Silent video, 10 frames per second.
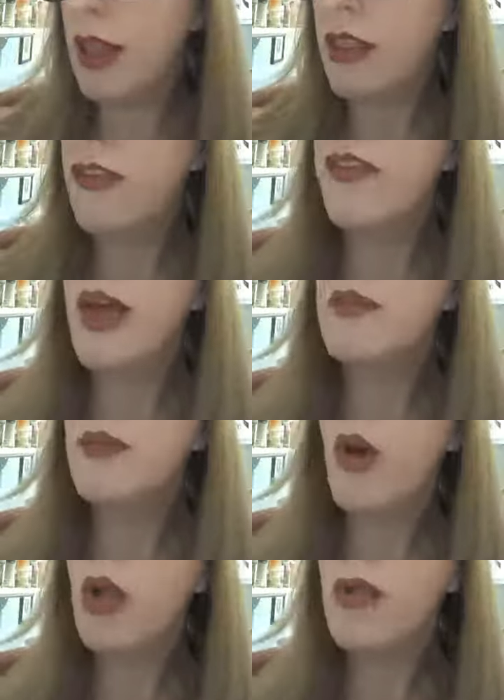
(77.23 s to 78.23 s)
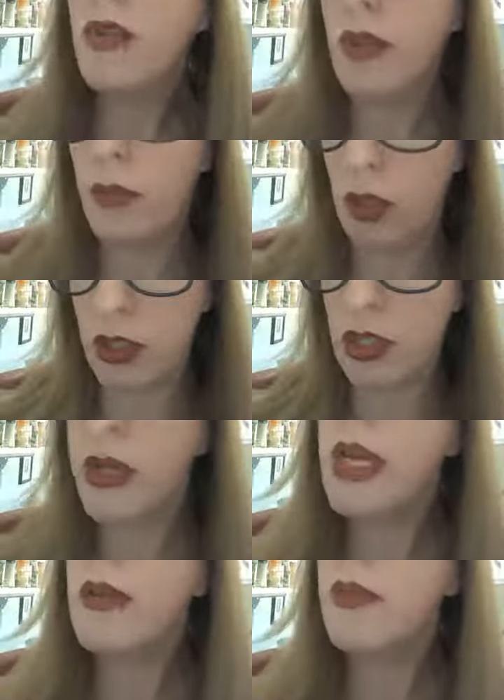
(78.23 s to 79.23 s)
The family bought the
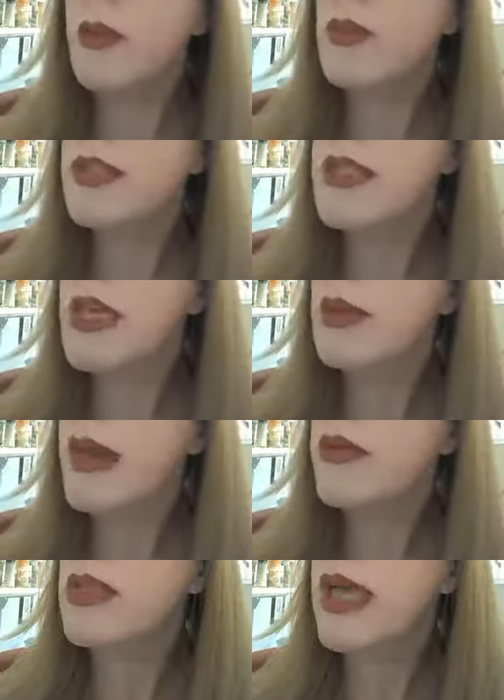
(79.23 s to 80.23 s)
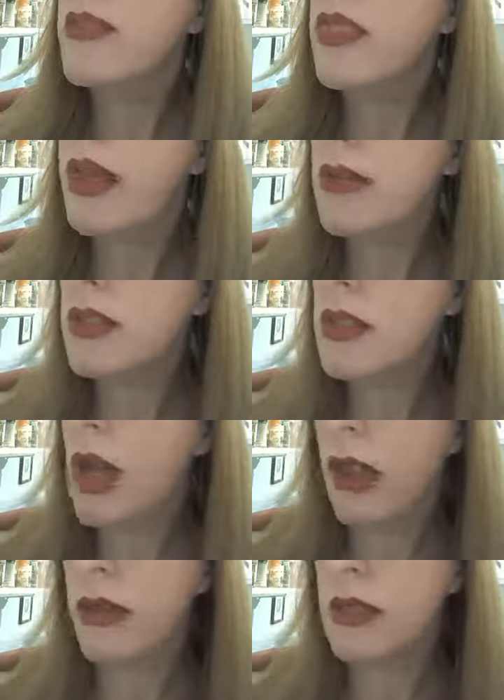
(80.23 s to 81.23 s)
boulangerie for what was then about
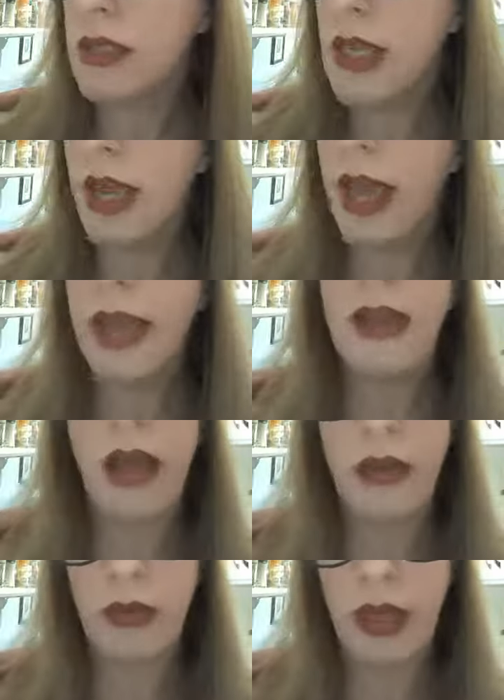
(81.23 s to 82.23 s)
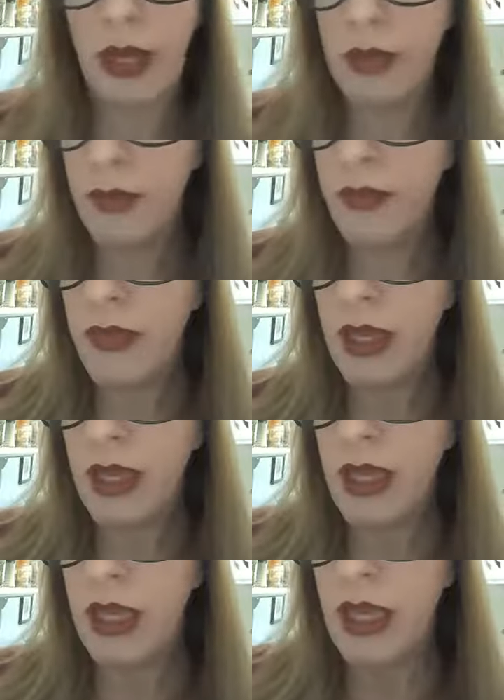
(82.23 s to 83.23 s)
$11,000 and got it ready.
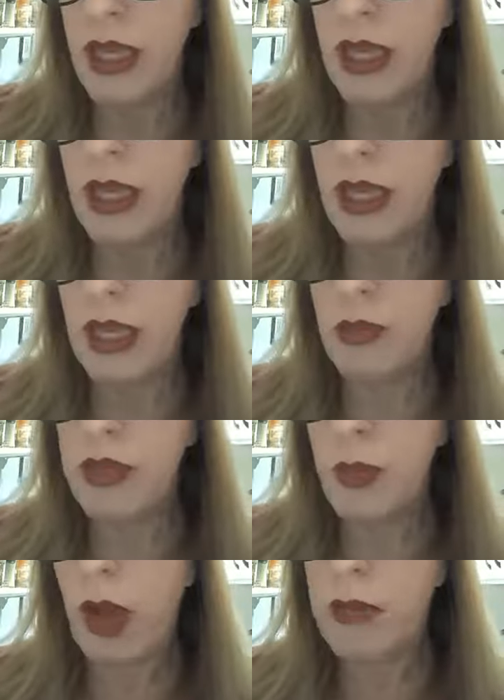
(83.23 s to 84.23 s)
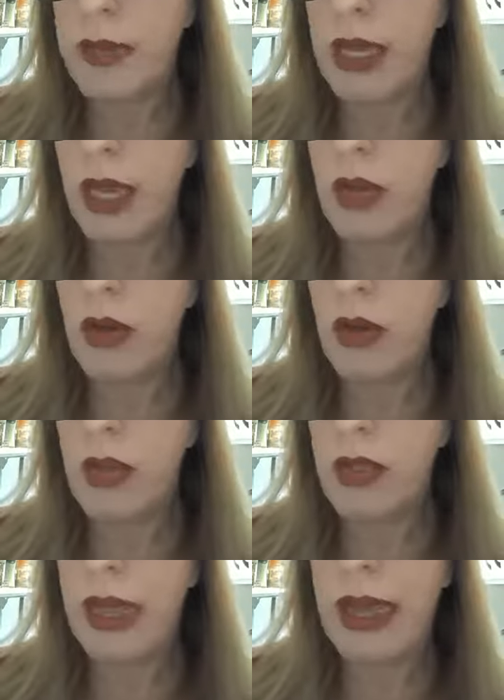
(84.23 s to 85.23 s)
It was probably I
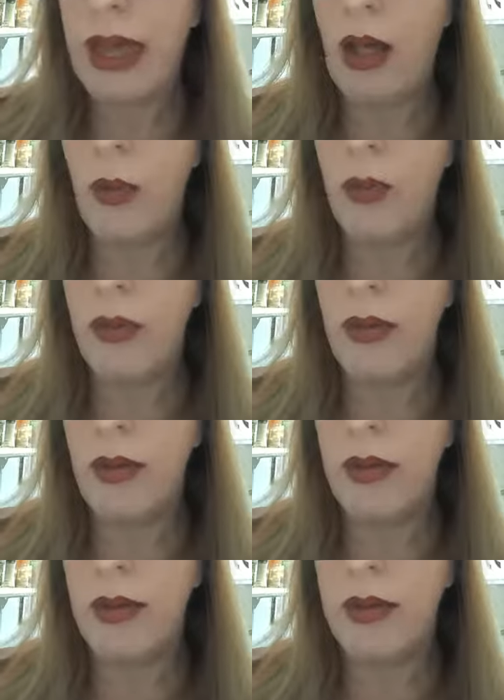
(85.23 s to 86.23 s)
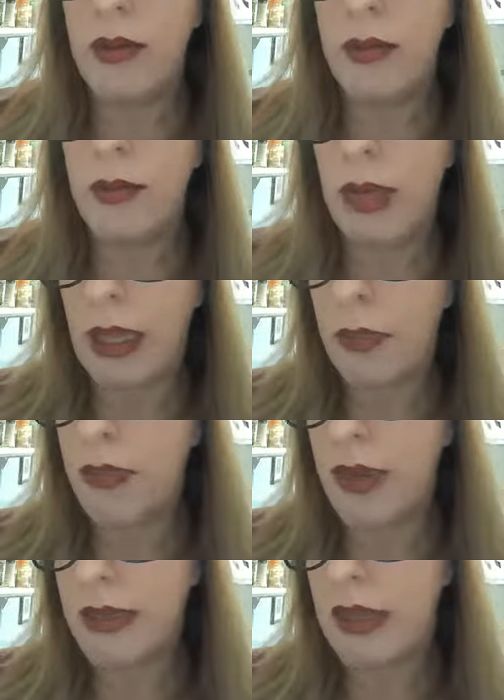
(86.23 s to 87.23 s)
couldn't help
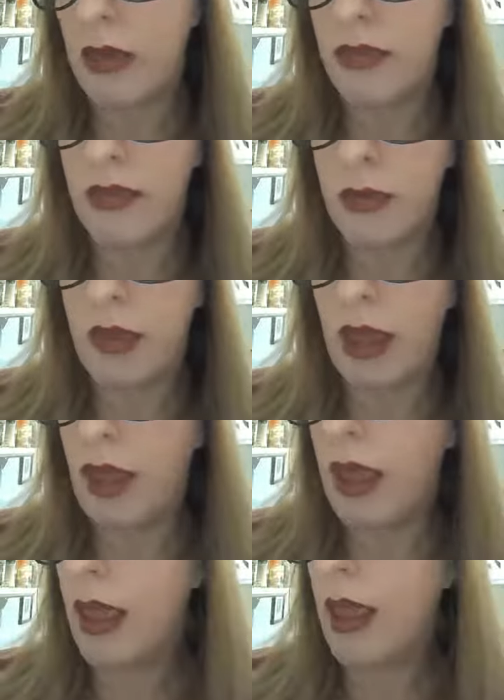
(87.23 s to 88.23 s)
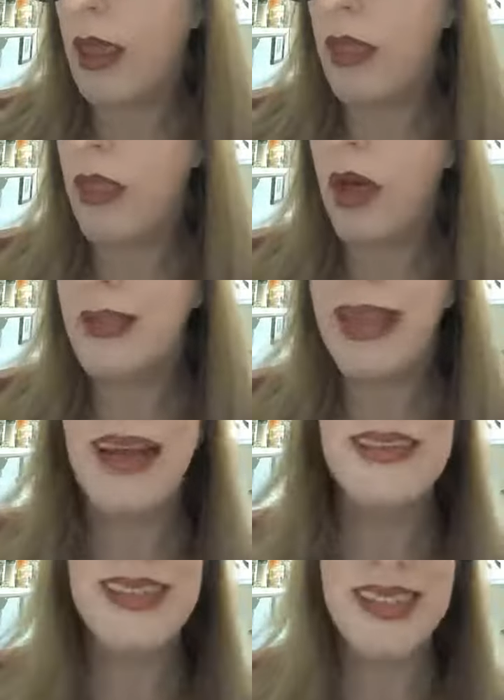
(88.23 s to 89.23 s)
keep myself from thinking the
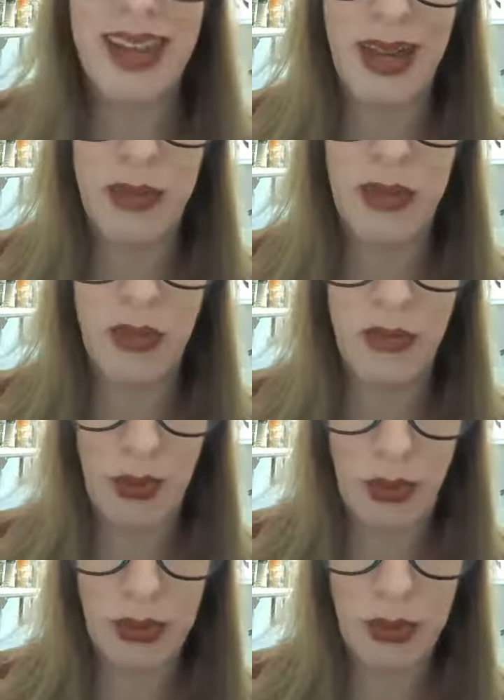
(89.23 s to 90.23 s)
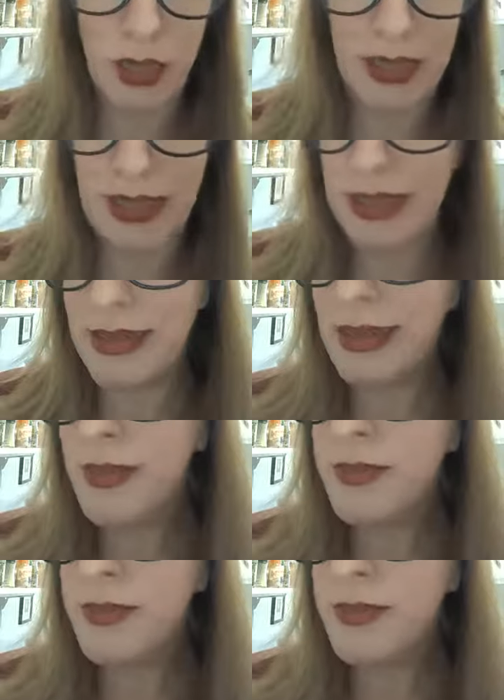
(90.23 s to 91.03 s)
last time the floors were cleaned.